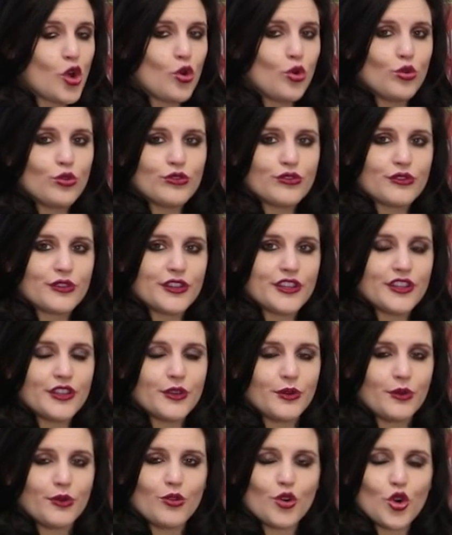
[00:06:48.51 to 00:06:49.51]
Old or
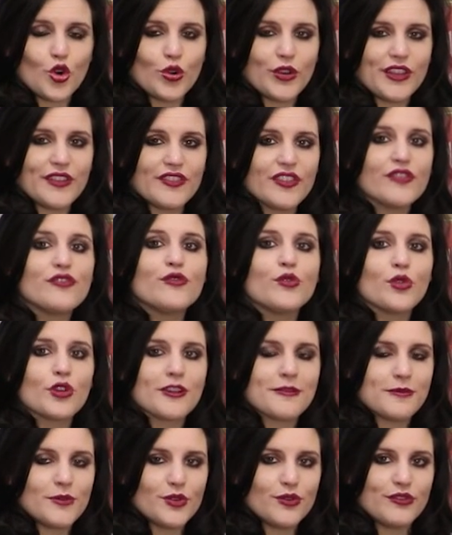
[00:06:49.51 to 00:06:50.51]
new, or even a
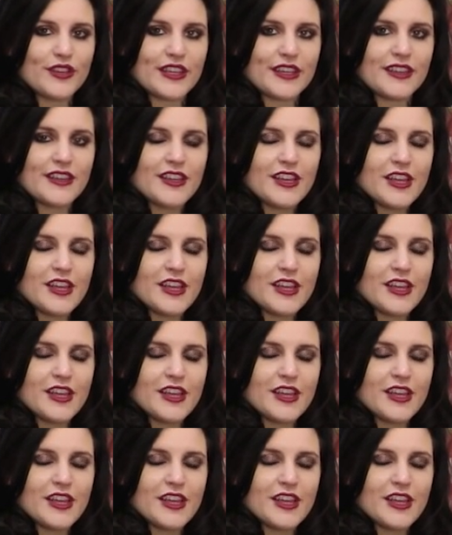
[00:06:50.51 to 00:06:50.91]
foreign movie,